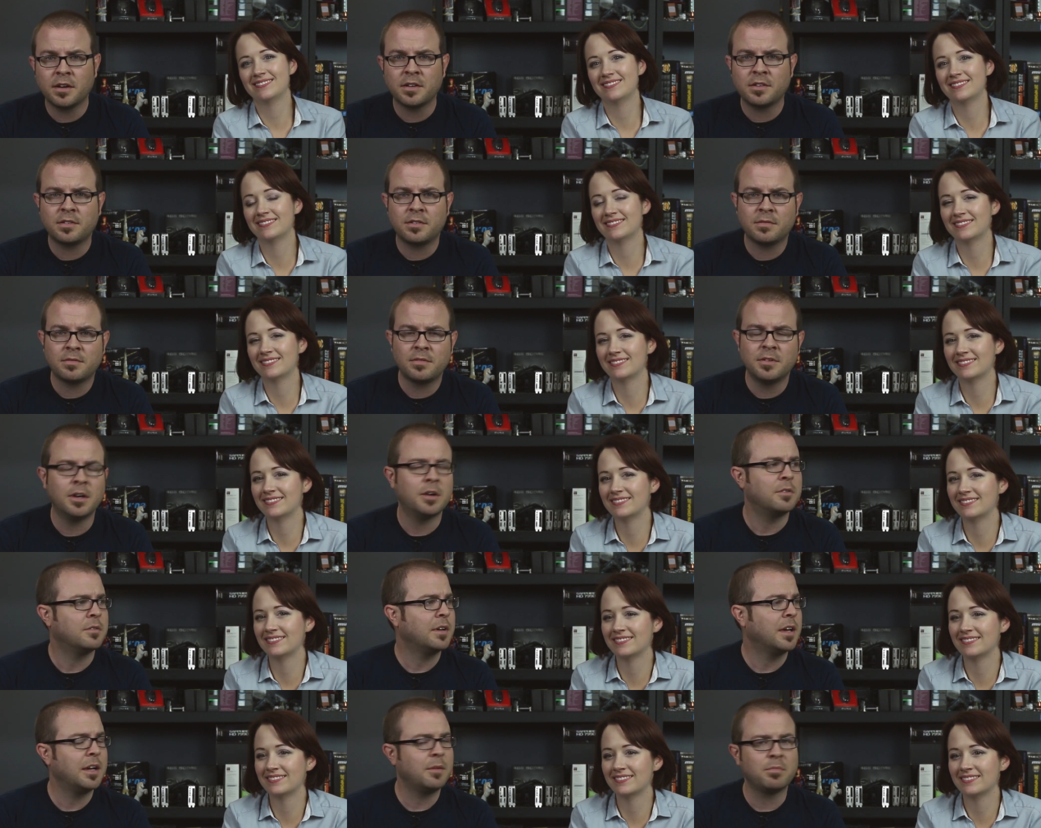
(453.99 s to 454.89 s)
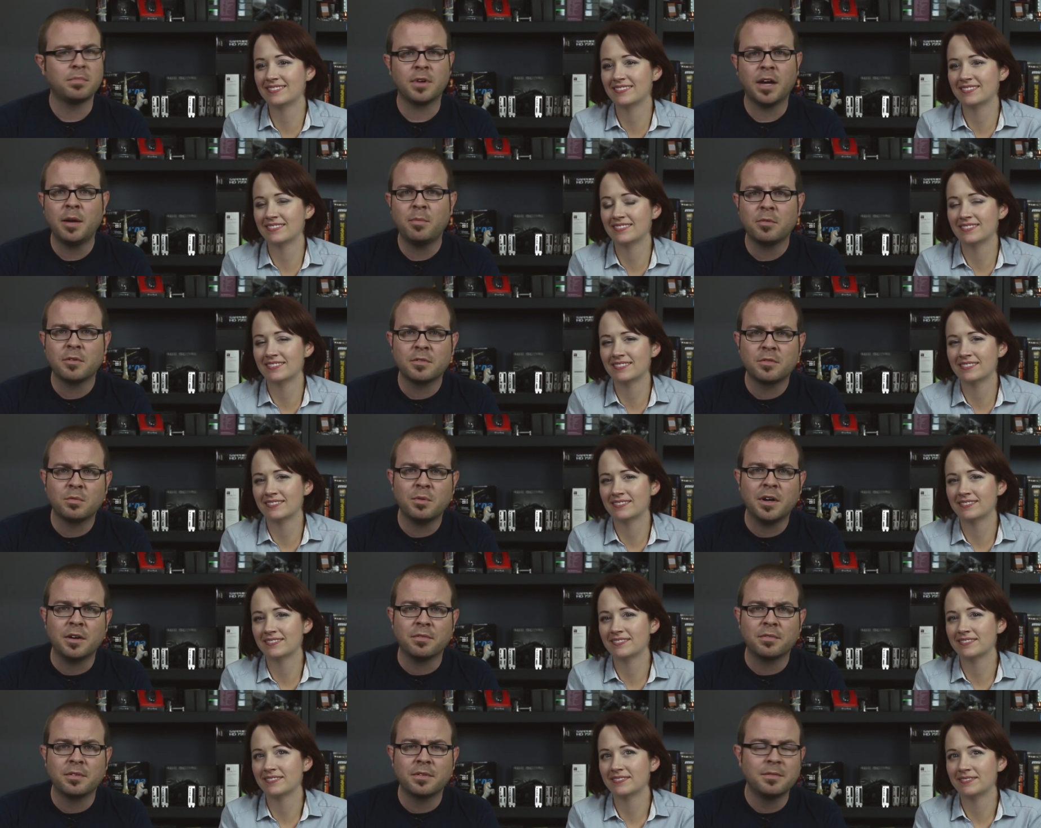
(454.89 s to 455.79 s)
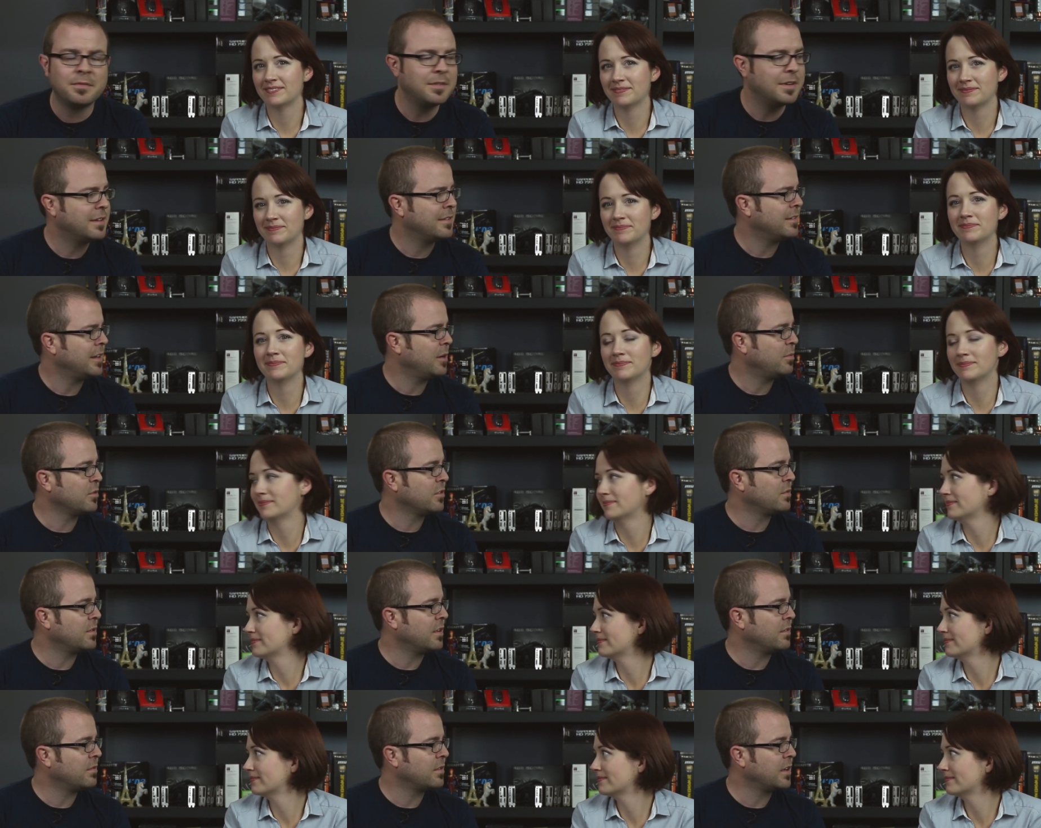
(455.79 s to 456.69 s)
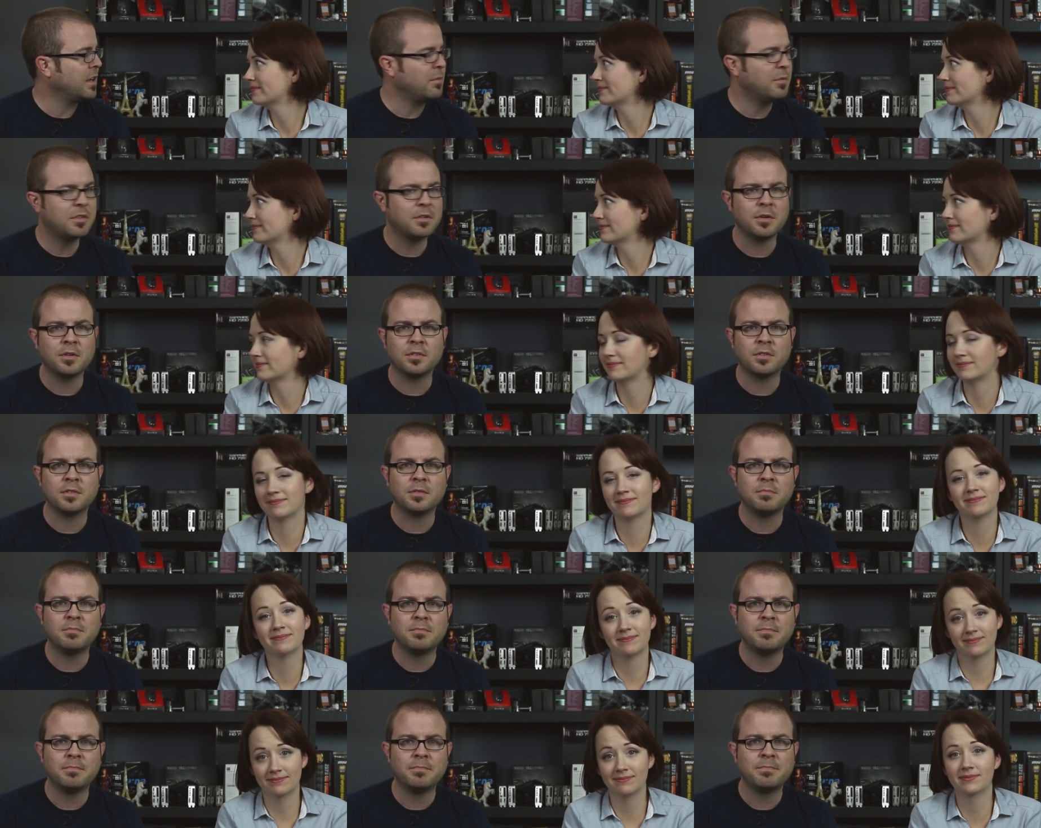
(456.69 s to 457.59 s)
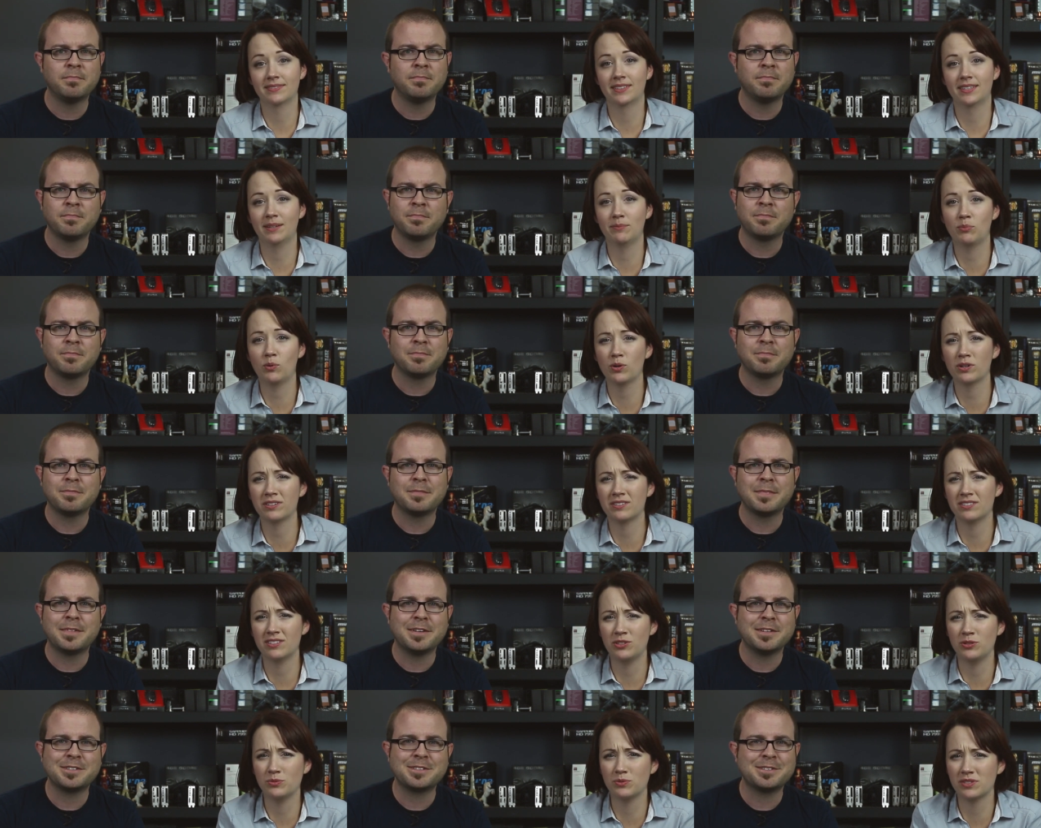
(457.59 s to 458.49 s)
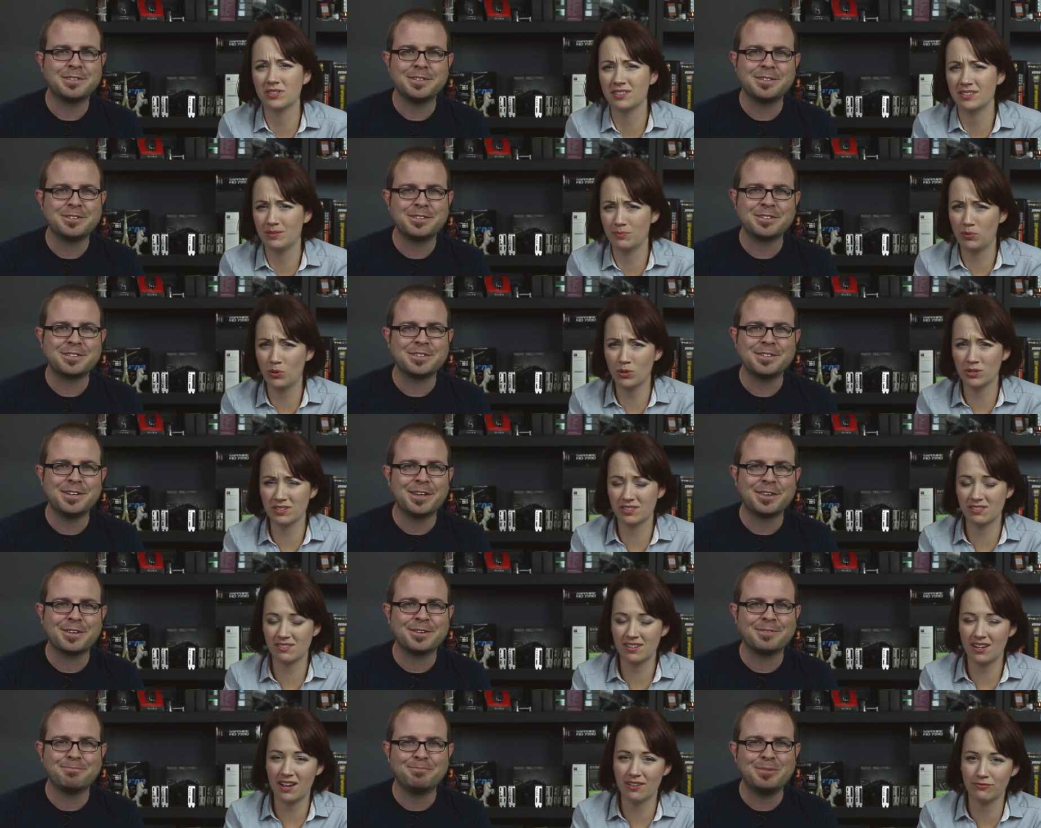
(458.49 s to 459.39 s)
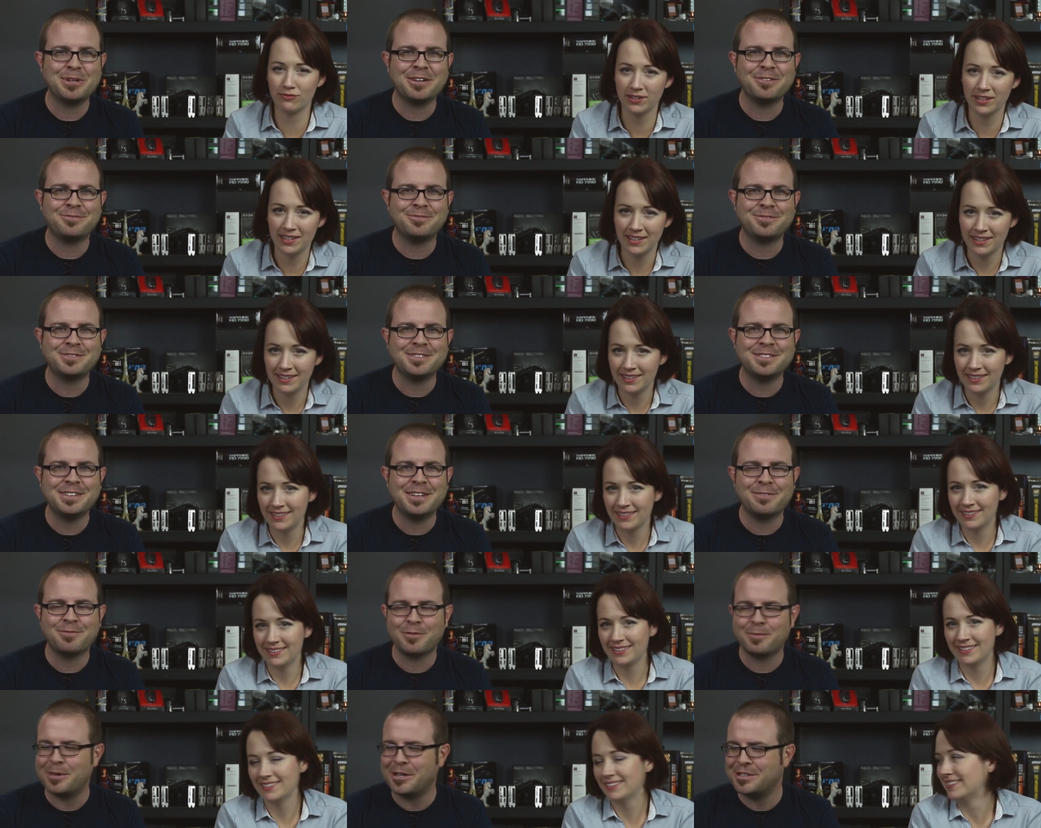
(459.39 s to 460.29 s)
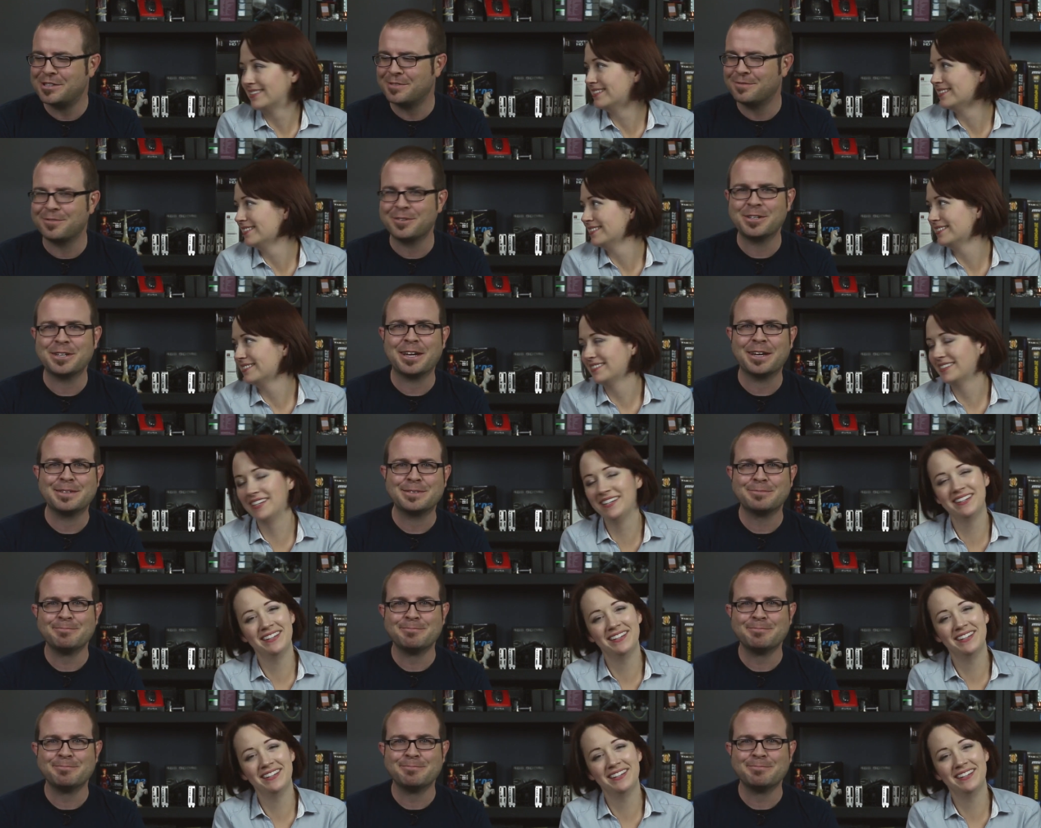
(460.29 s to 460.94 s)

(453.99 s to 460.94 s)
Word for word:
Speaker 1: August no, April 12th. April 12th for Game of Thrones
Speaker 2: important news, just, just important just stuff. Bit of
Speaker 1: information for you guys.